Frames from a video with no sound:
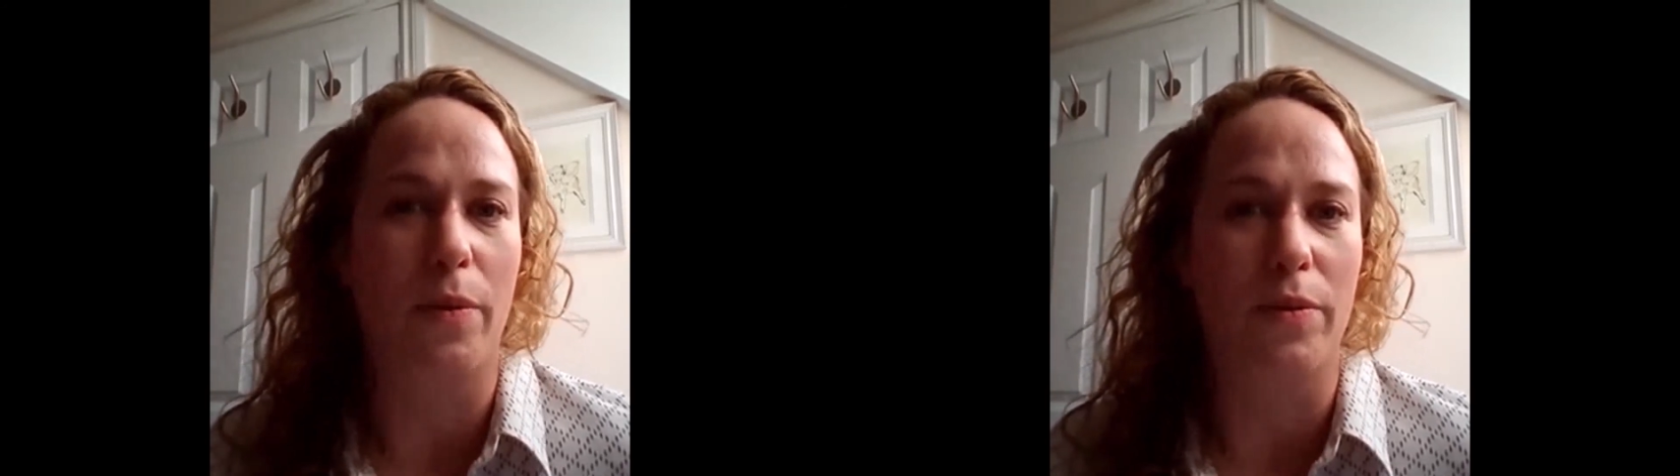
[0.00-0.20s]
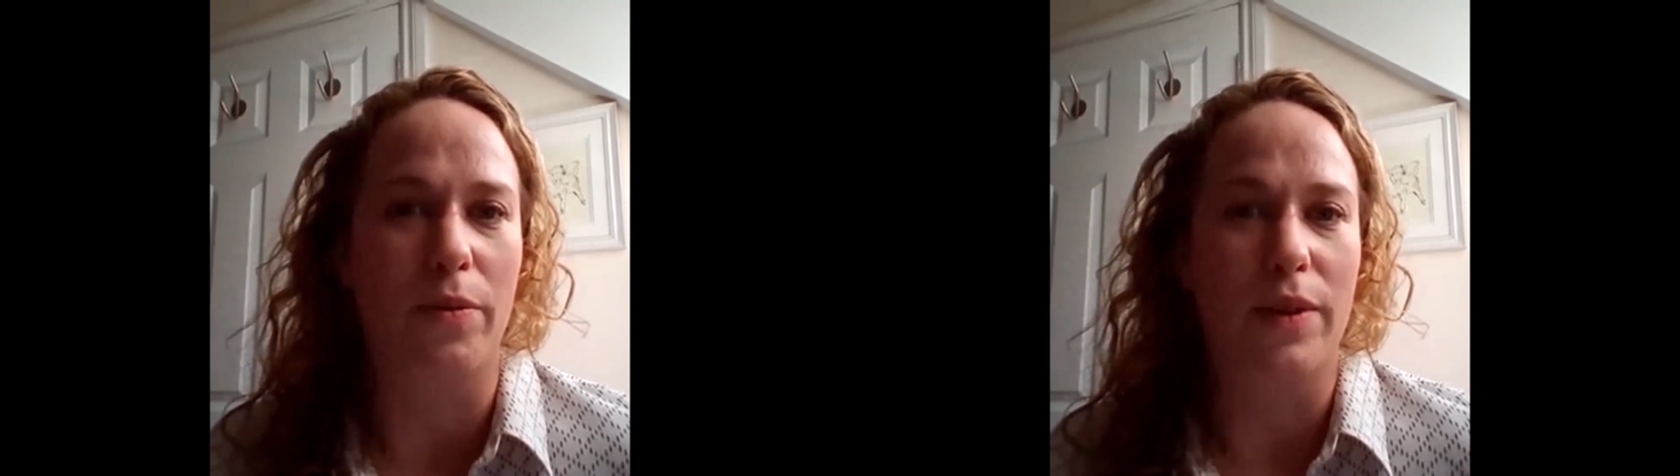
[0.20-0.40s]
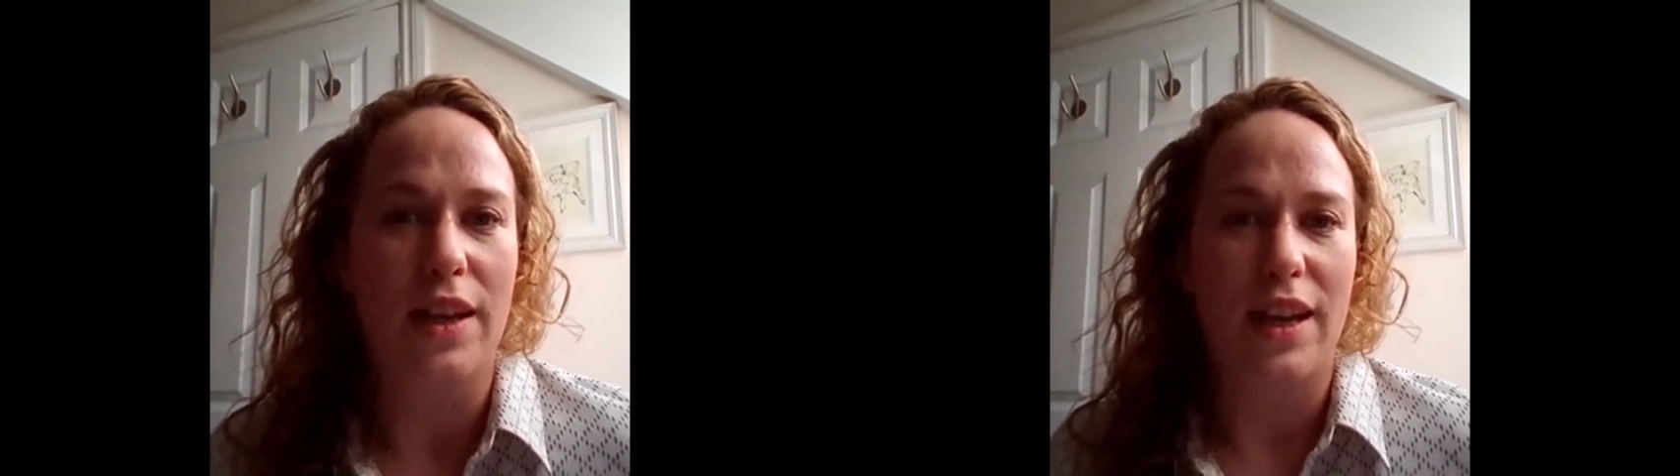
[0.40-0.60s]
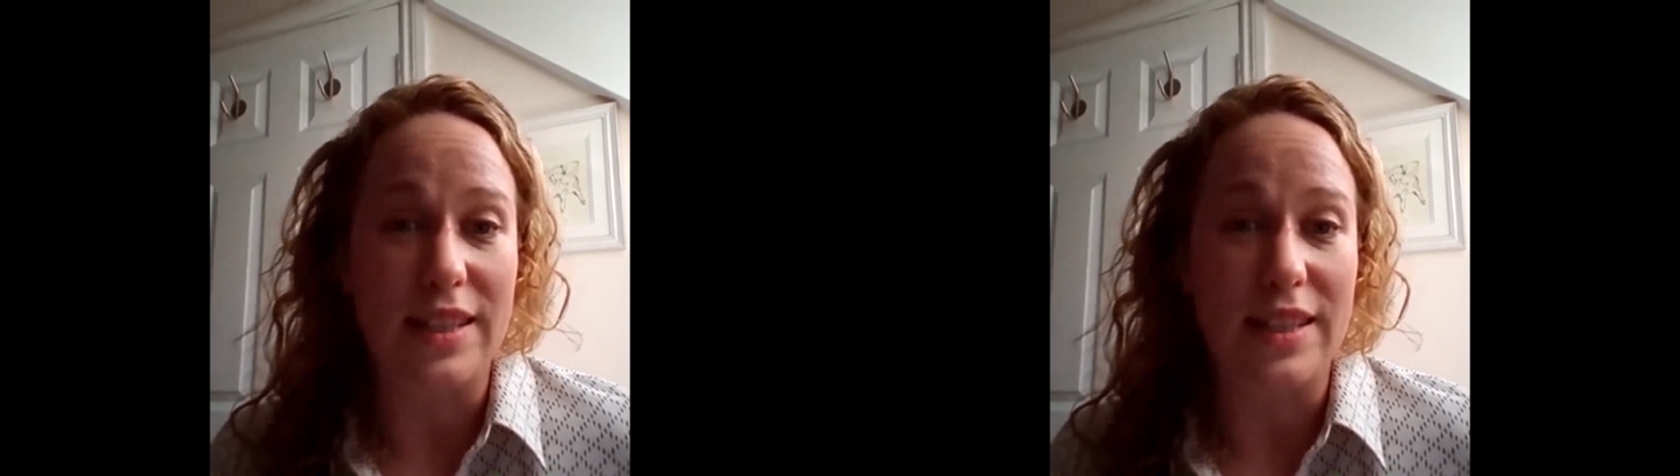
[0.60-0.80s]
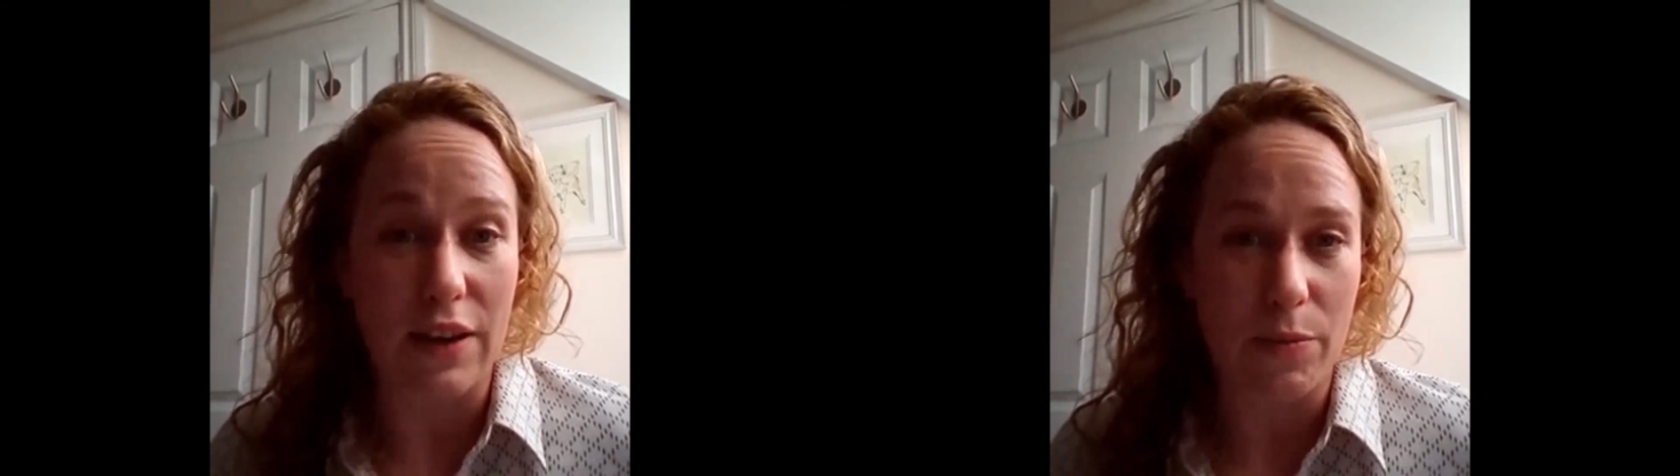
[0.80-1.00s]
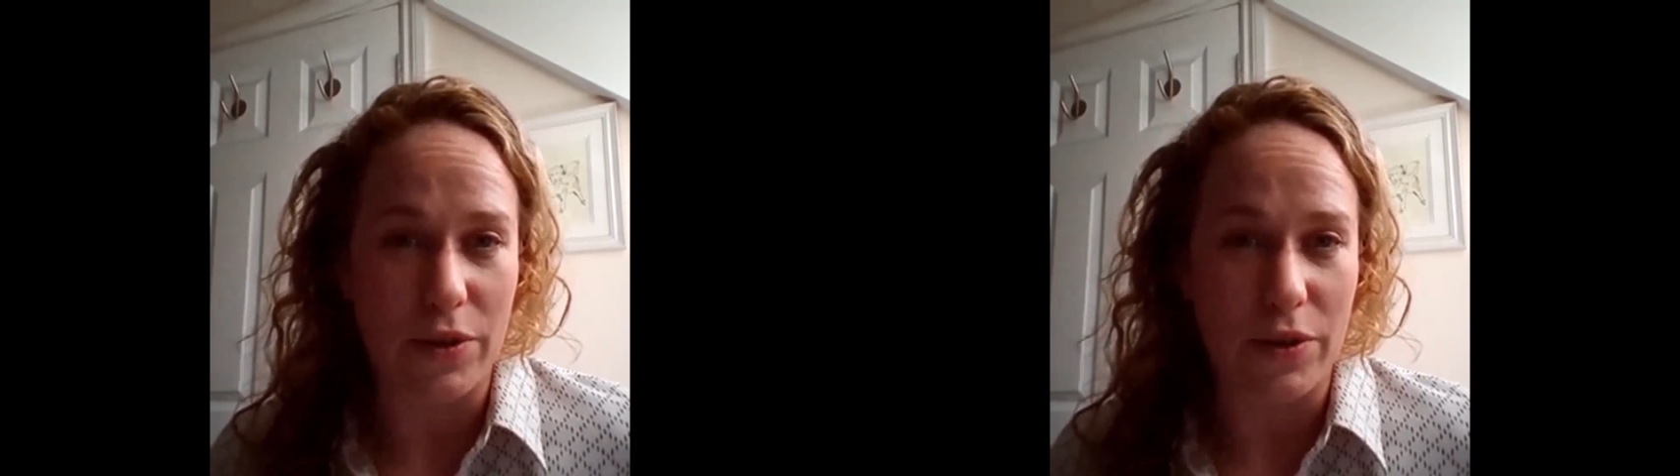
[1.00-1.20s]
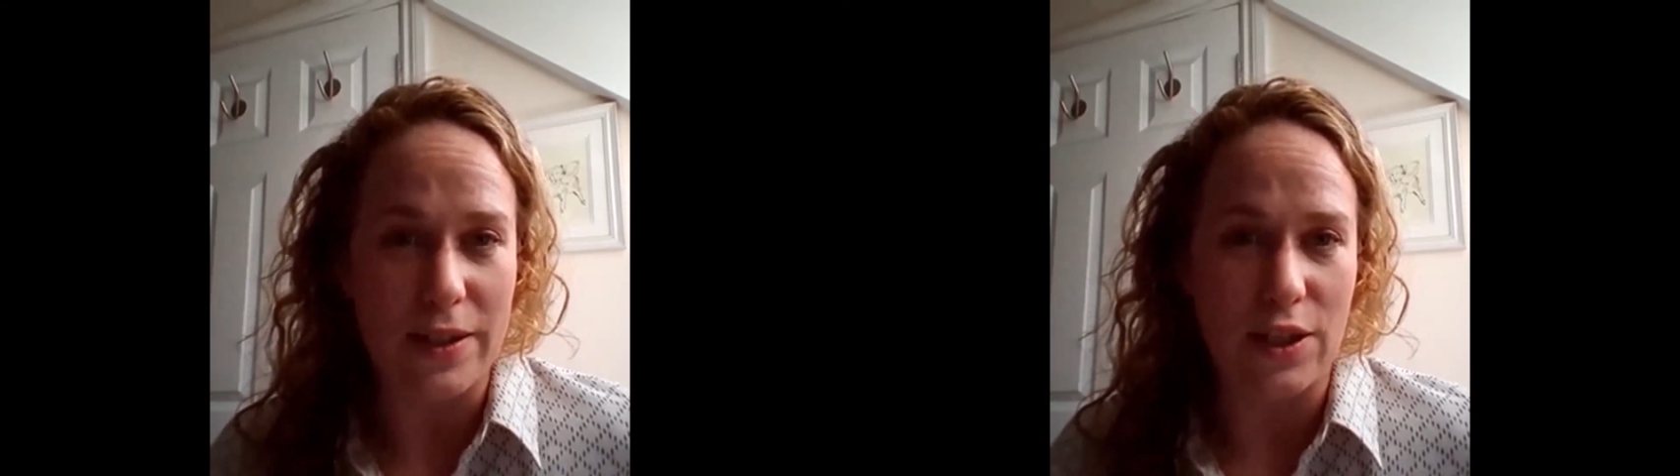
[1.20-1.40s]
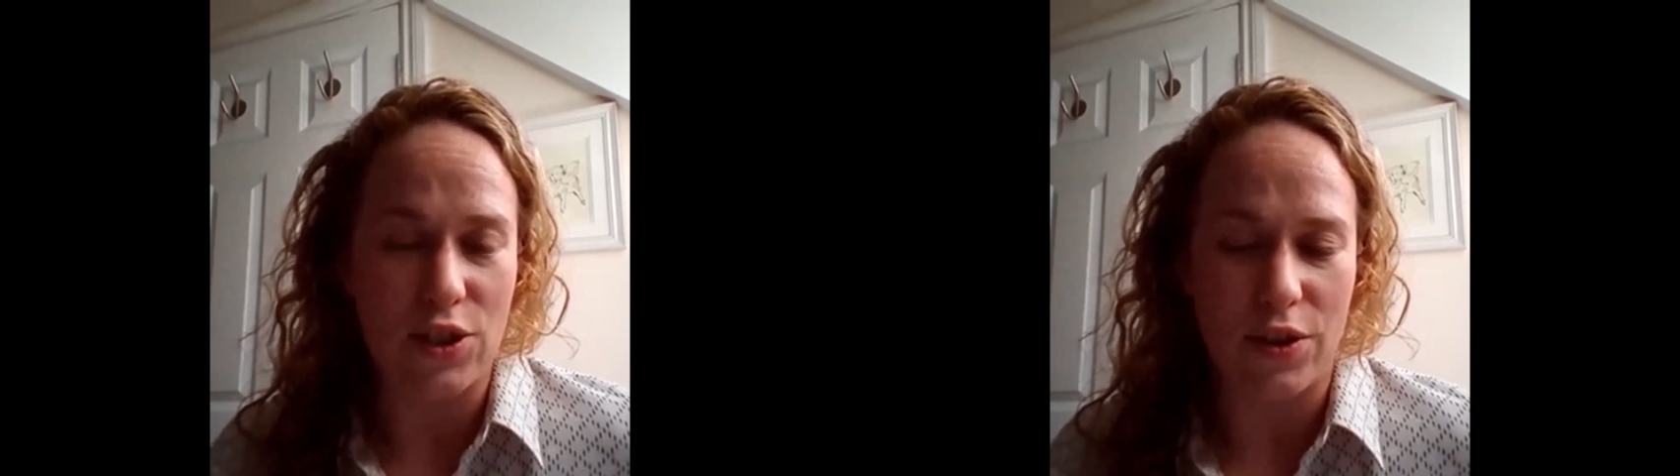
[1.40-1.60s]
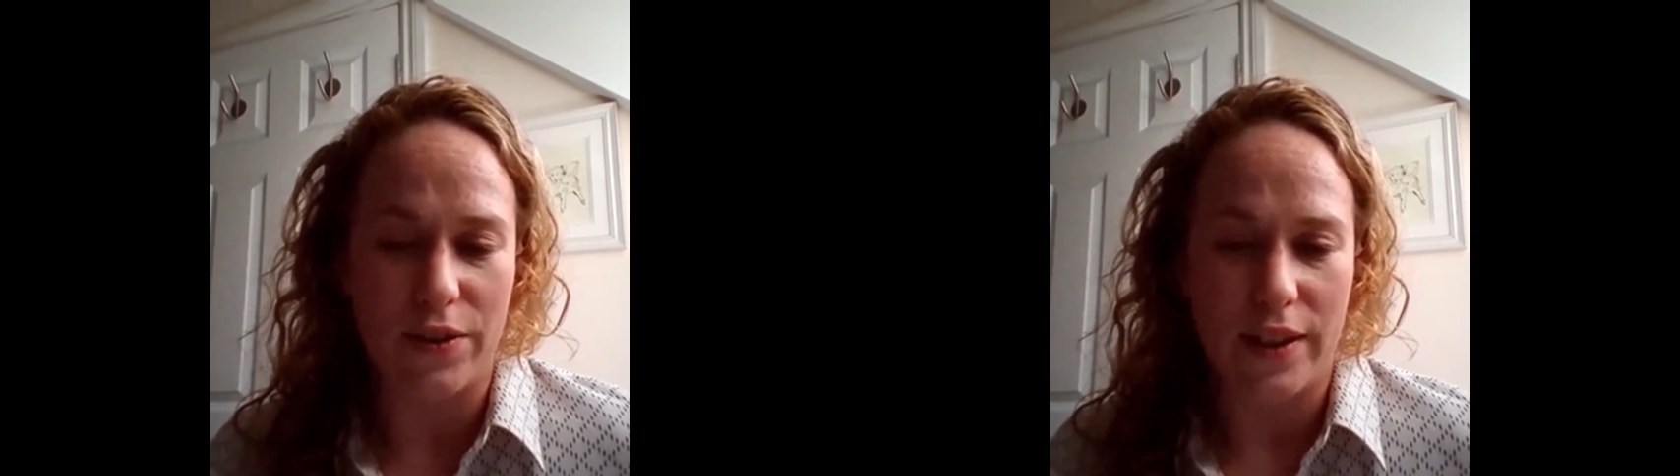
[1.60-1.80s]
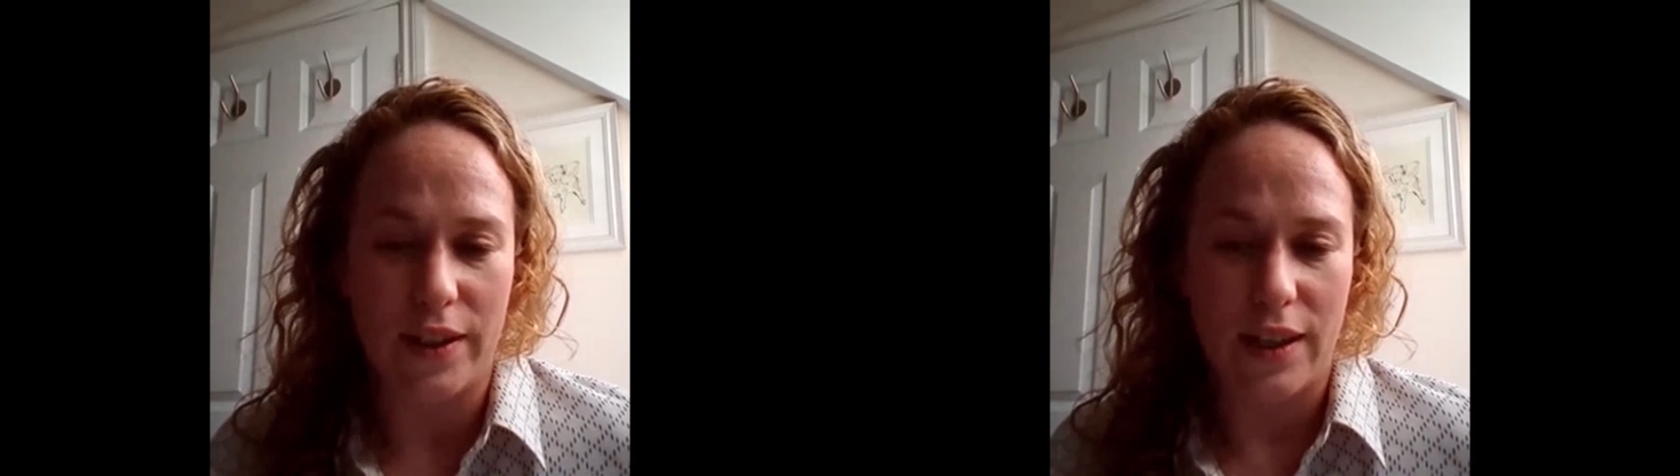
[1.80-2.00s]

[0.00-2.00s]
problem. It's everybody's issue.